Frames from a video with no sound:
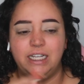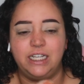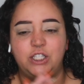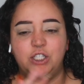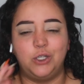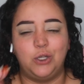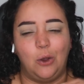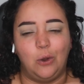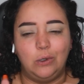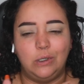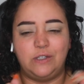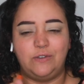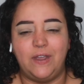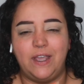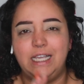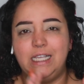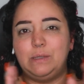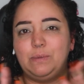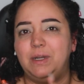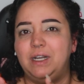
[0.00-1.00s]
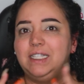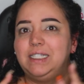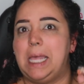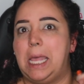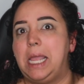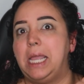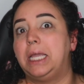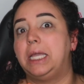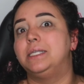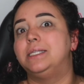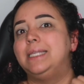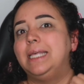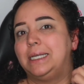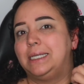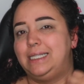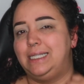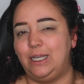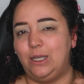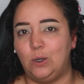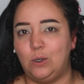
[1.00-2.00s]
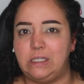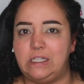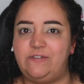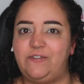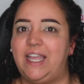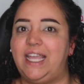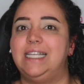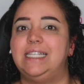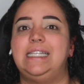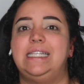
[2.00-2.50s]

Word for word: it's Ghost Face, but it's like sexy Ghost Face.